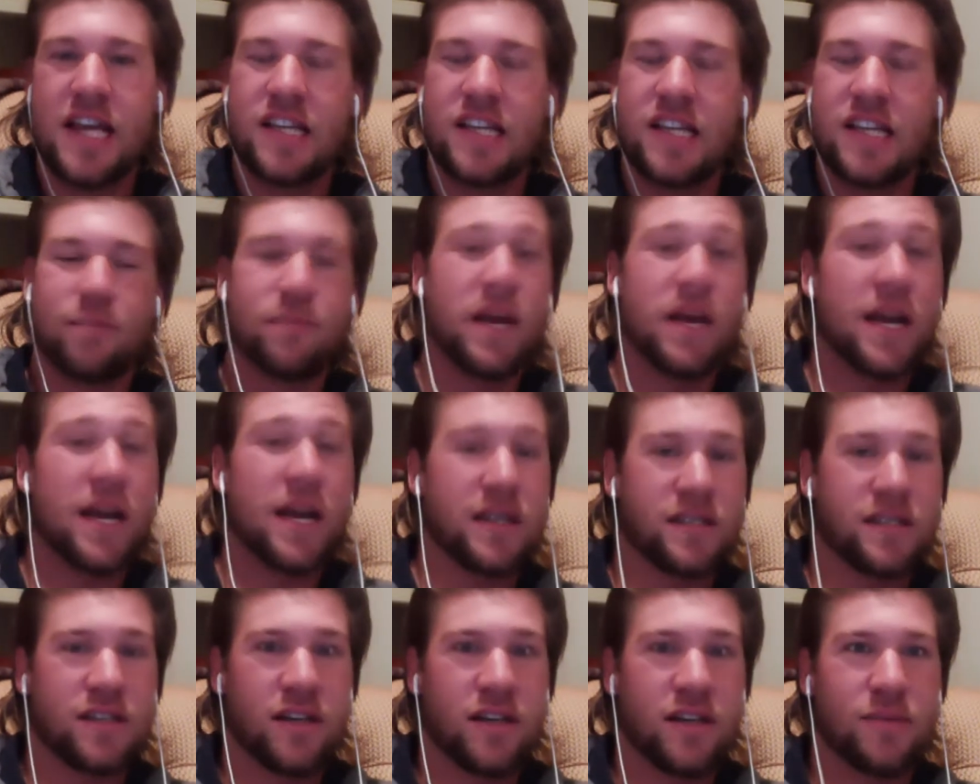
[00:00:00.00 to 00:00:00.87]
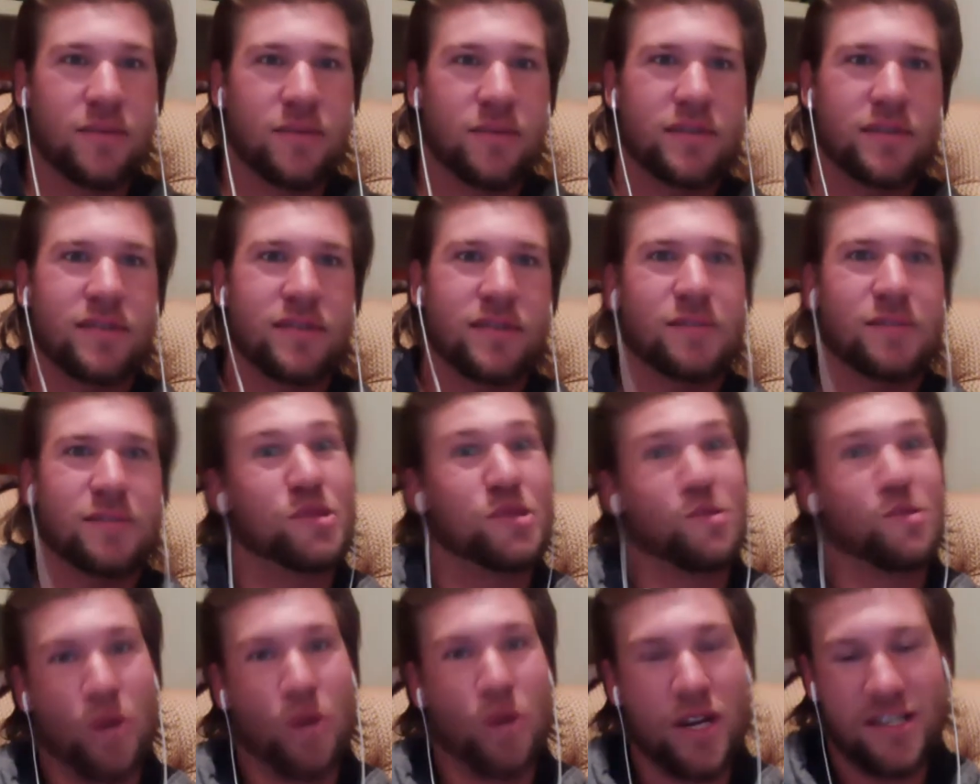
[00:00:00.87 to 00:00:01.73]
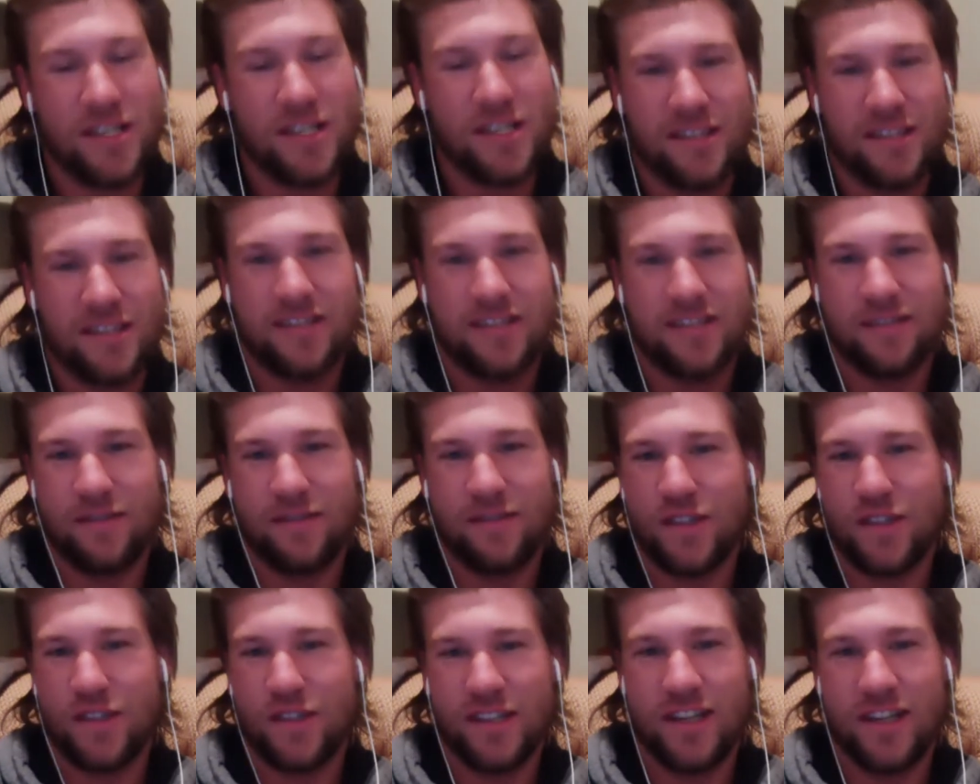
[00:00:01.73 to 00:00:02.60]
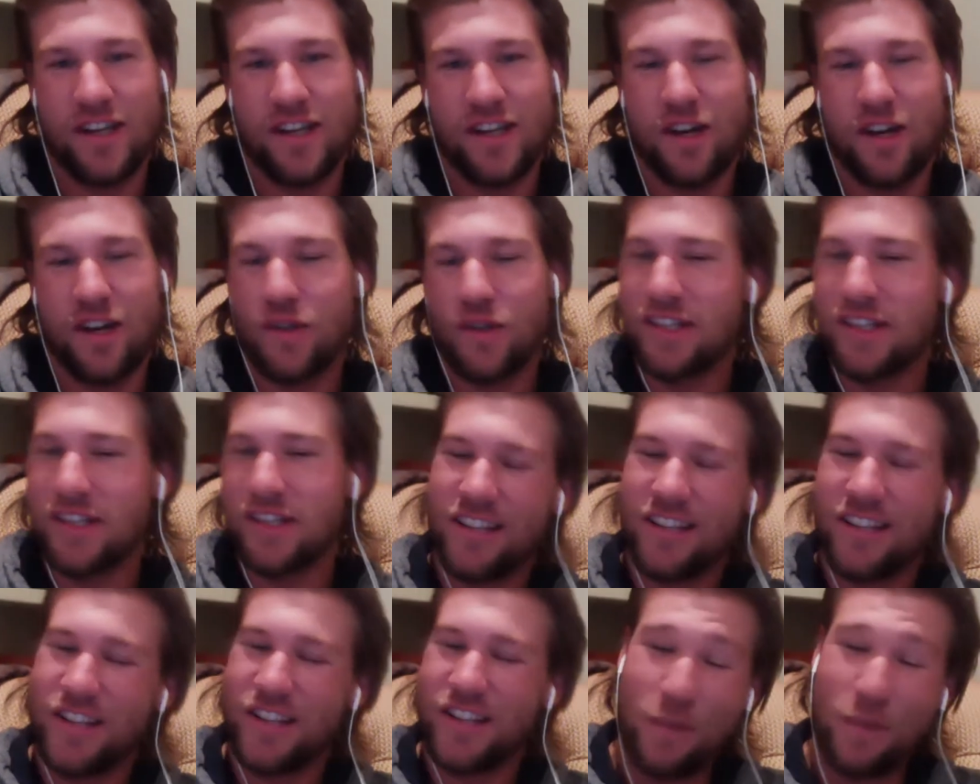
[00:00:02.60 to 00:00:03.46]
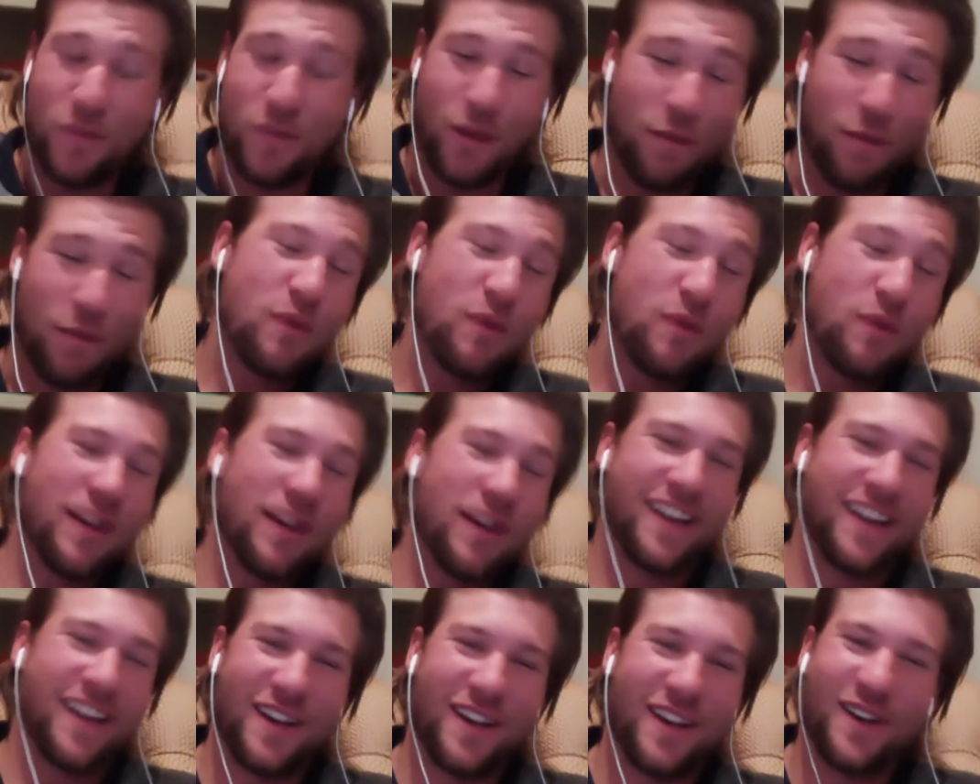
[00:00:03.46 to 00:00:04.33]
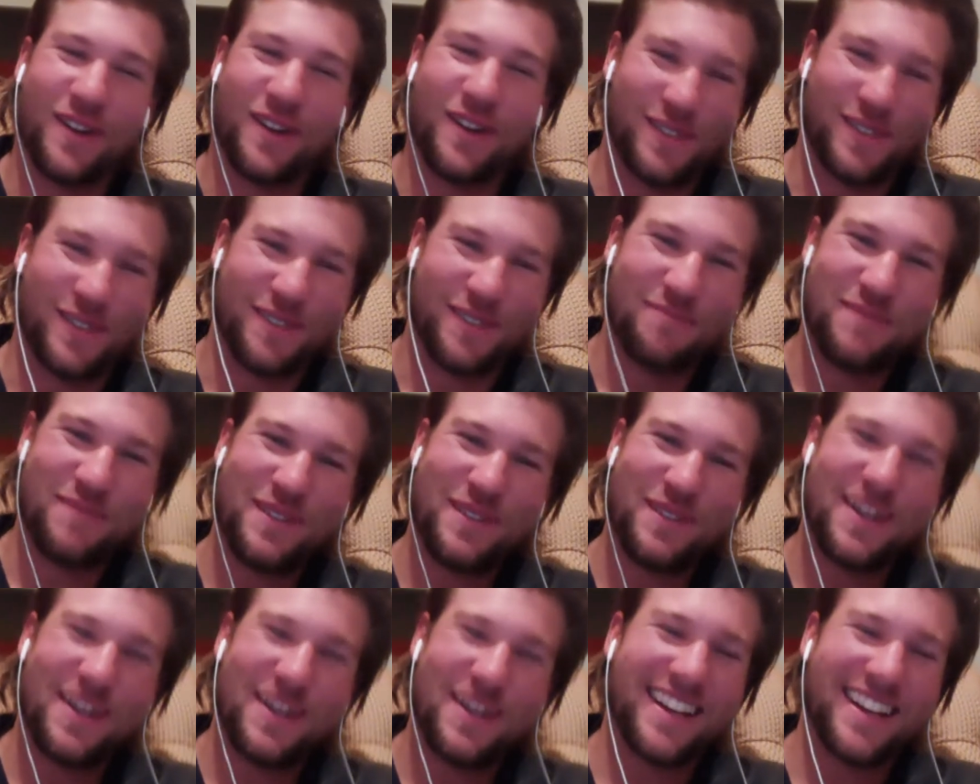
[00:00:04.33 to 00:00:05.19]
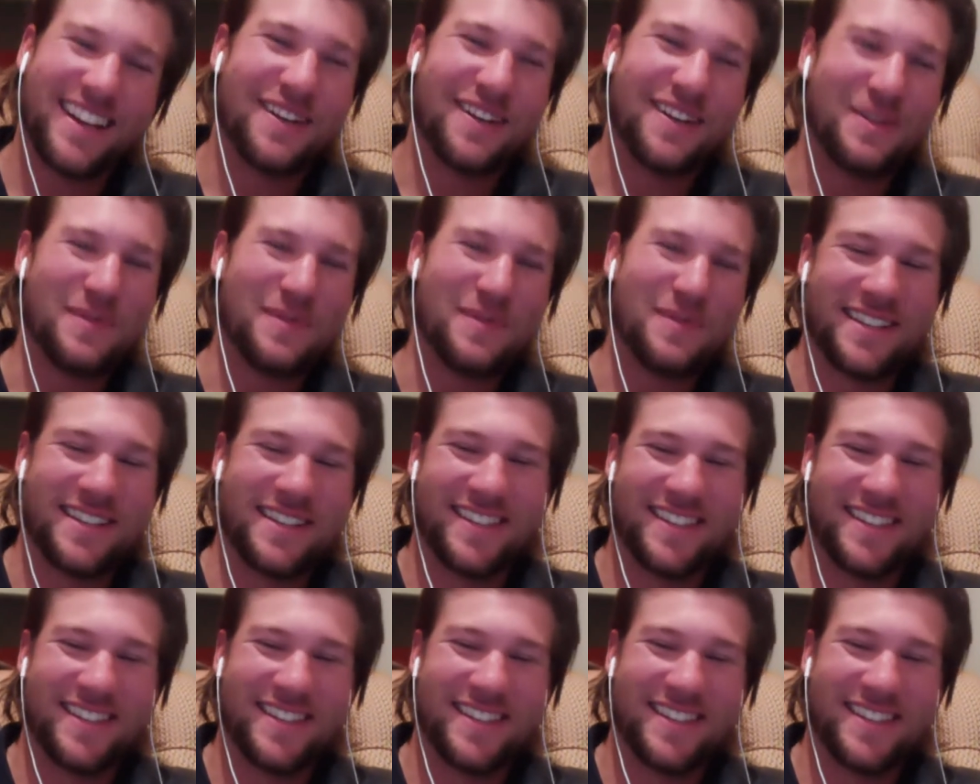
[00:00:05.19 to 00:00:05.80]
Some box jumps, some sprints. I'm gonna be ready to go. I'm gonna be ready to go, man.